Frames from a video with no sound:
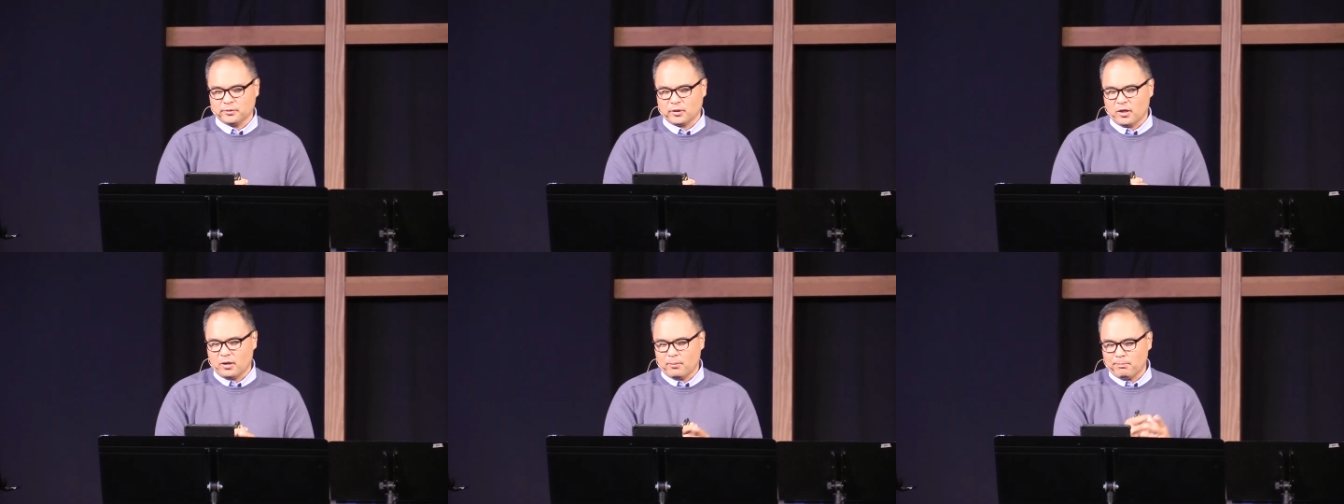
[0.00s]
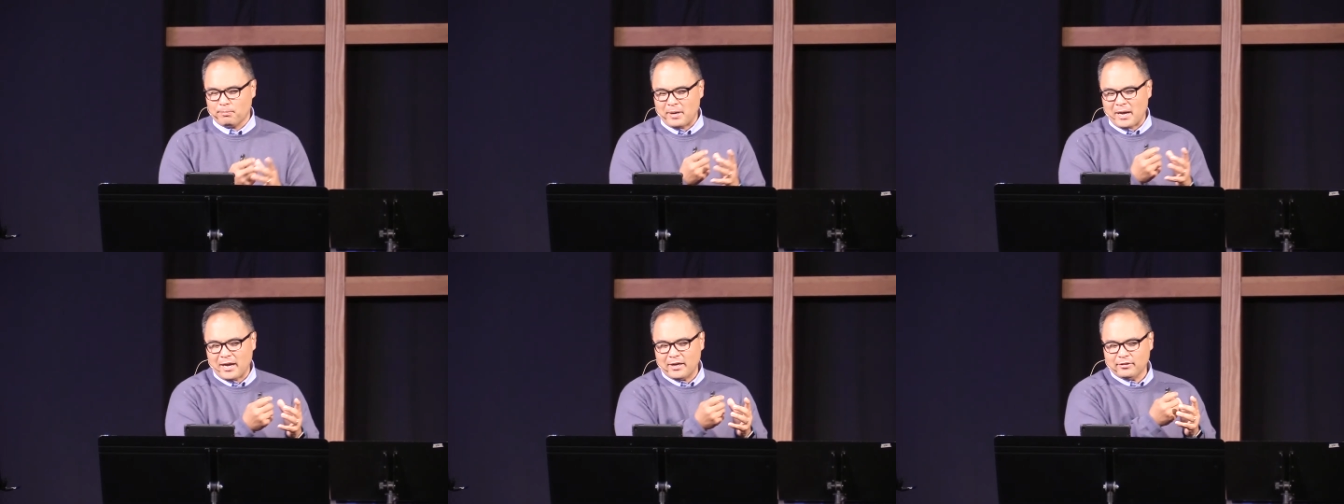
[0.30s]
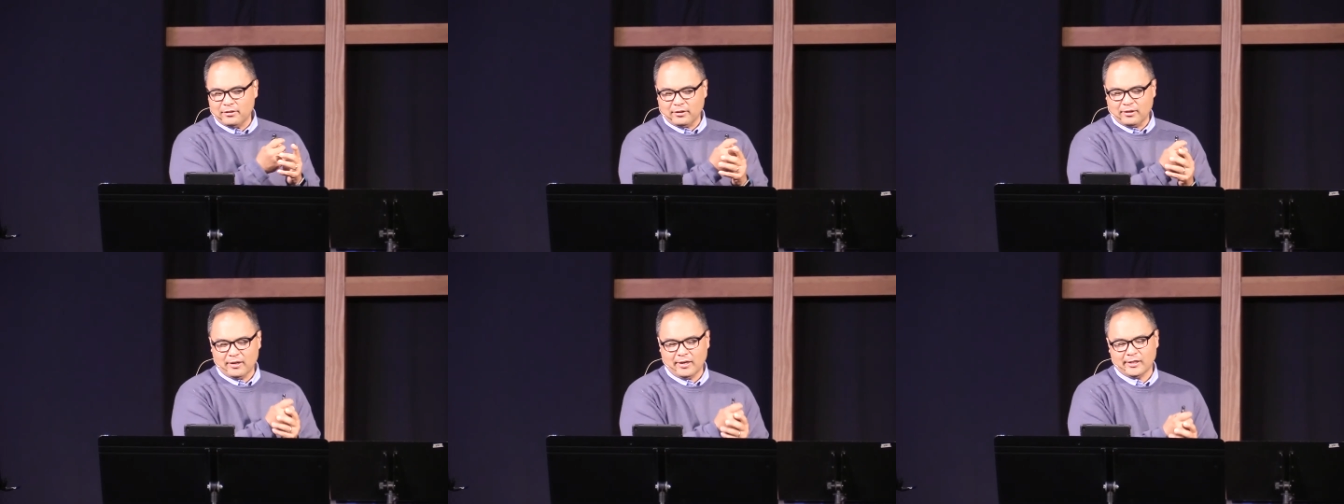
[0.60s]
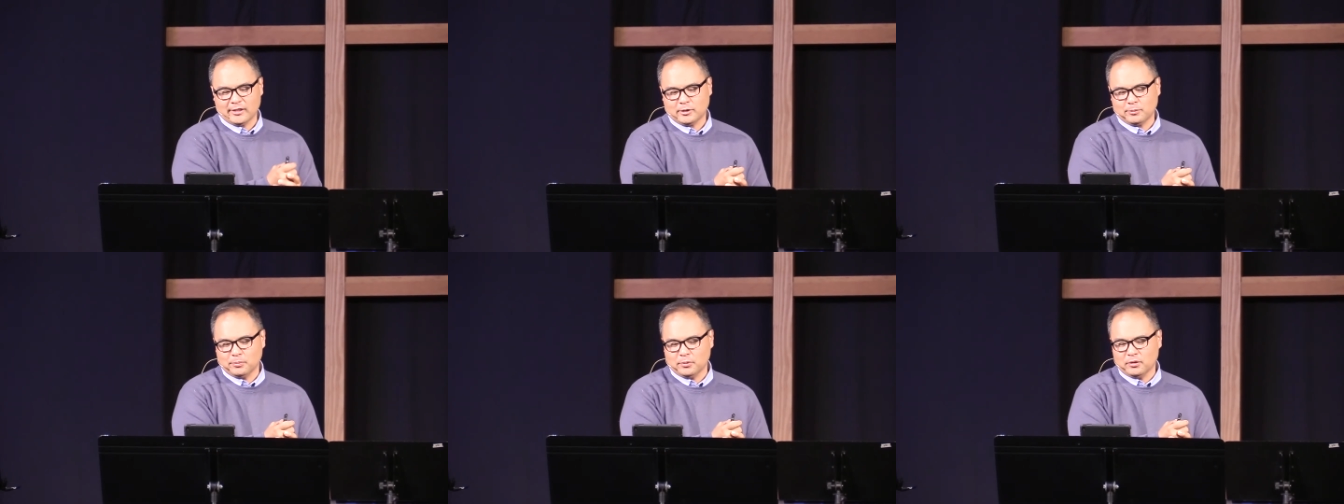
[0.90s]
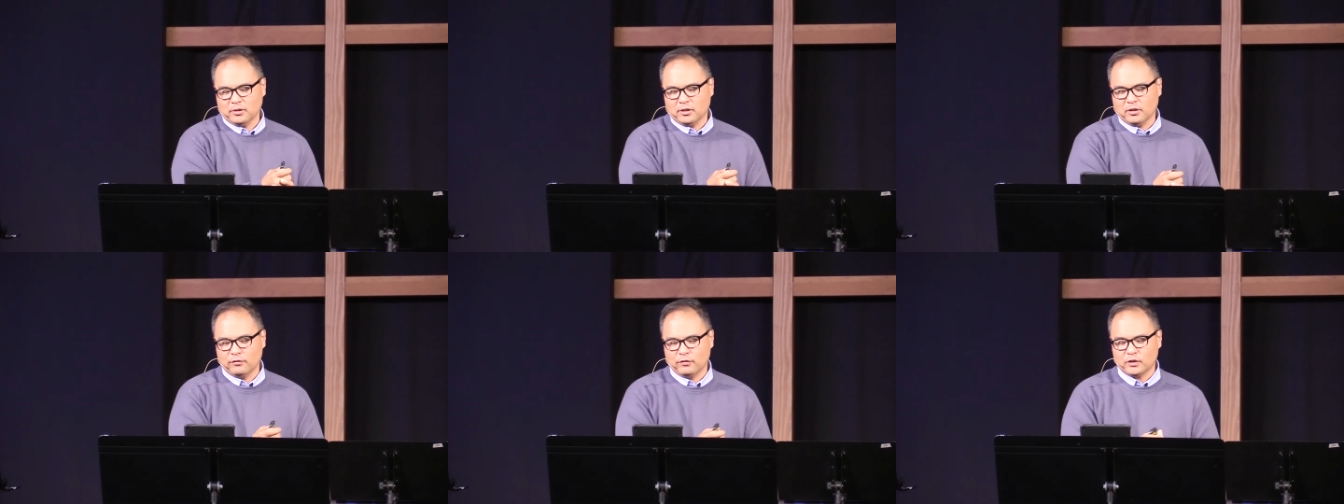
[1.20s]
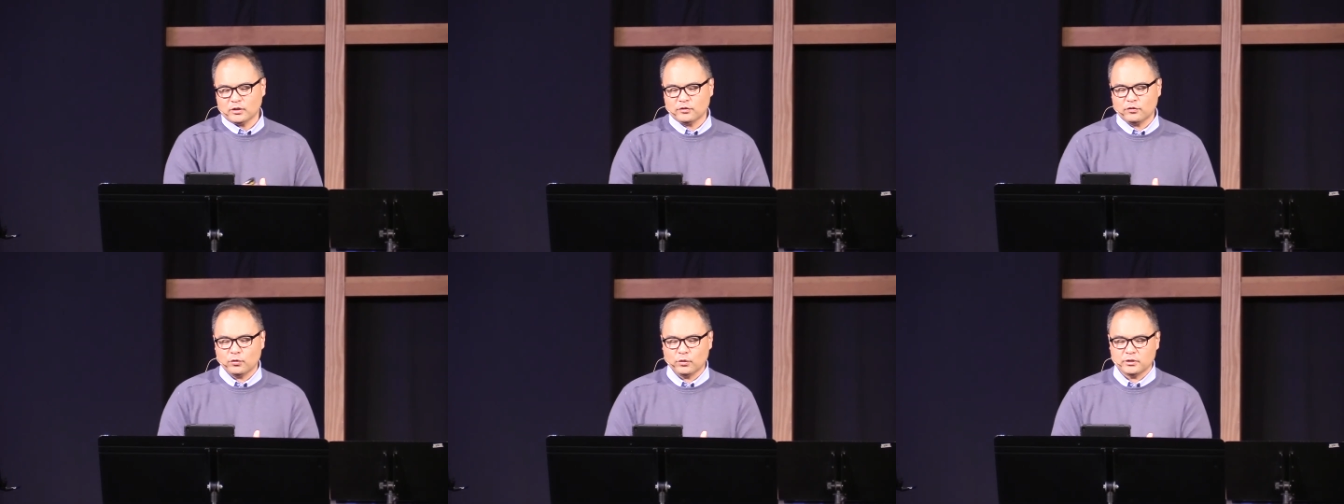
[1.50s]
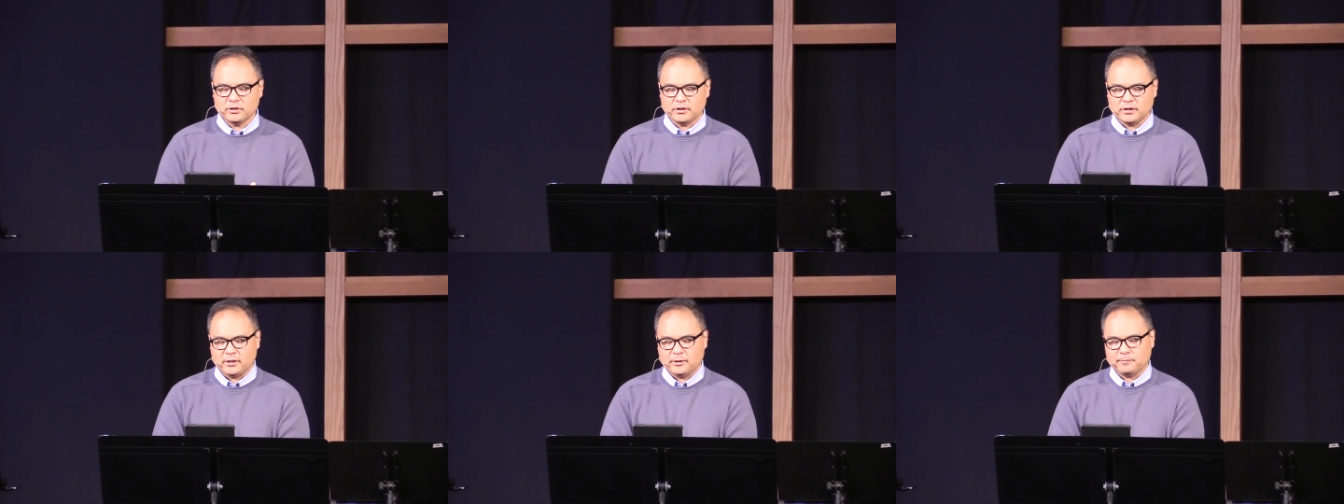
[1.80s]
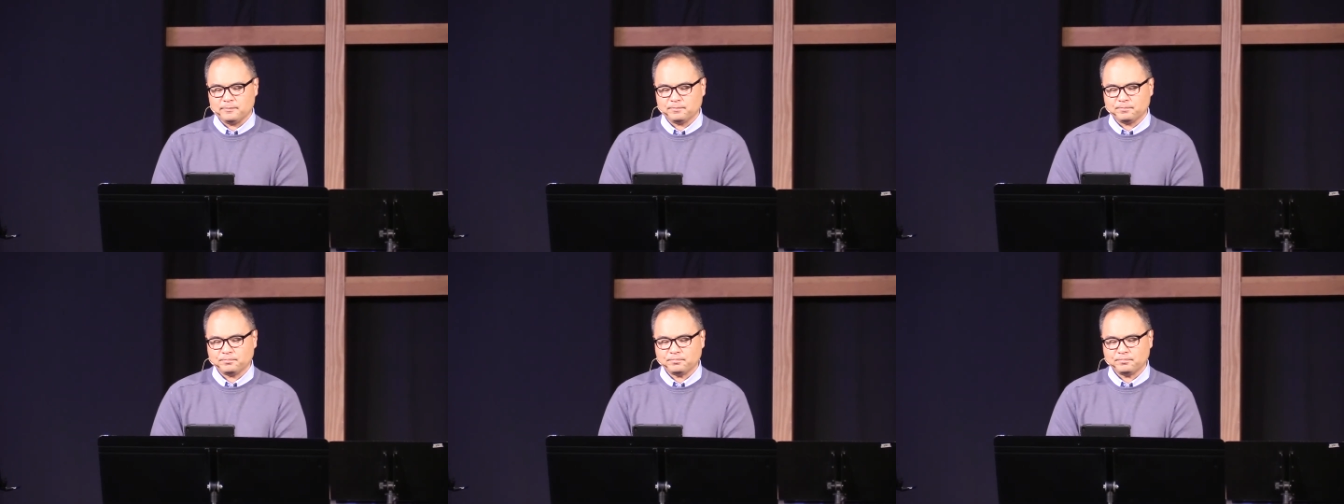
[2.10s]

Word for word: caught by the gospel. Look at verse 14.